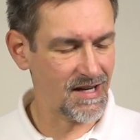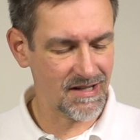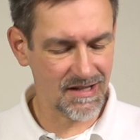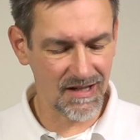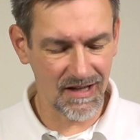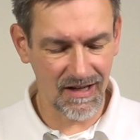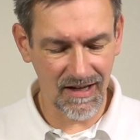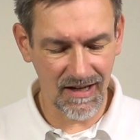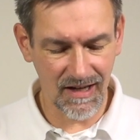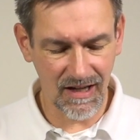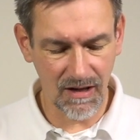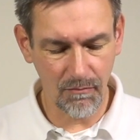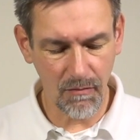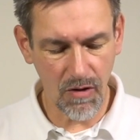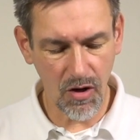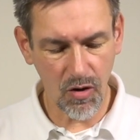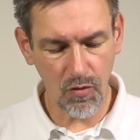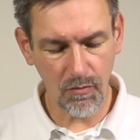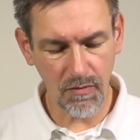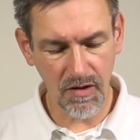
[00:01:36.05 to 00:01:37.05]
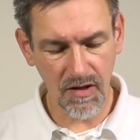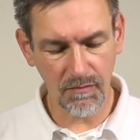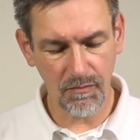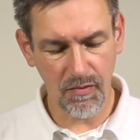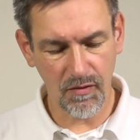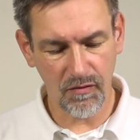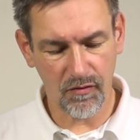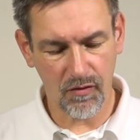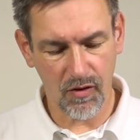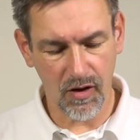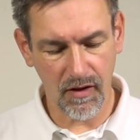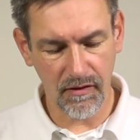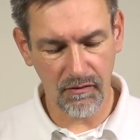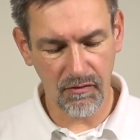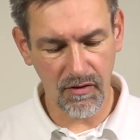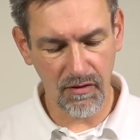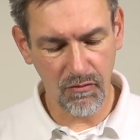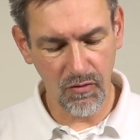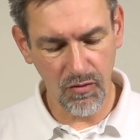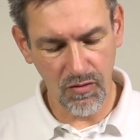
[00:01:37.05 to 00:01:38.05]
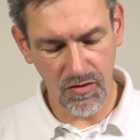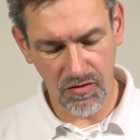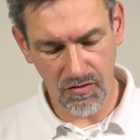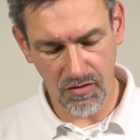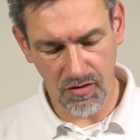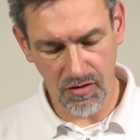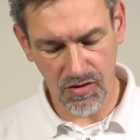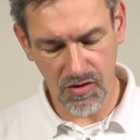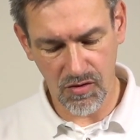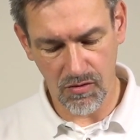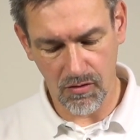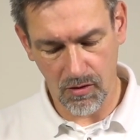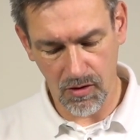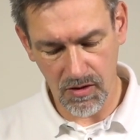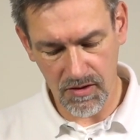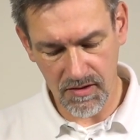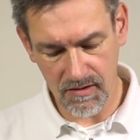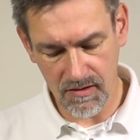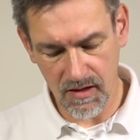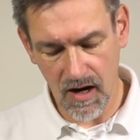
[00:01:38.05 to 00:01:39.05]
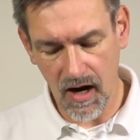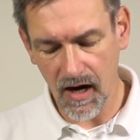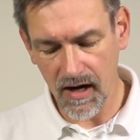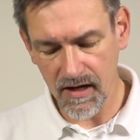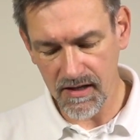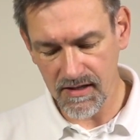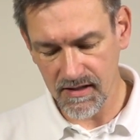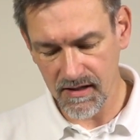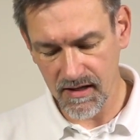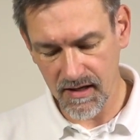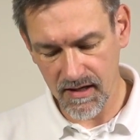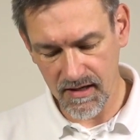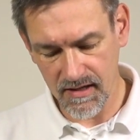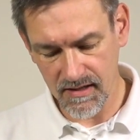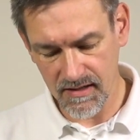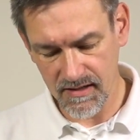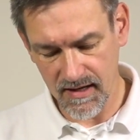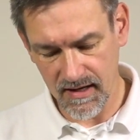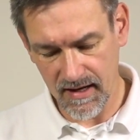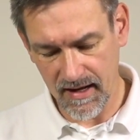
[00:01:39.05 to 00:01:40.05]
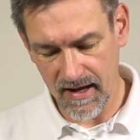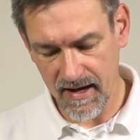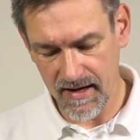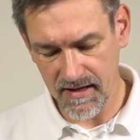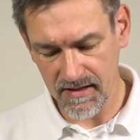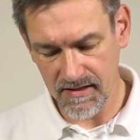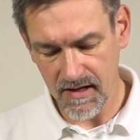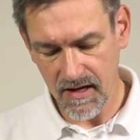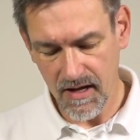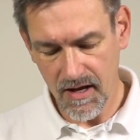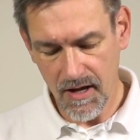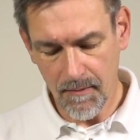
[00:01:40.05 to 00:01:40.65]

a little moment before the remote control starts, initialize.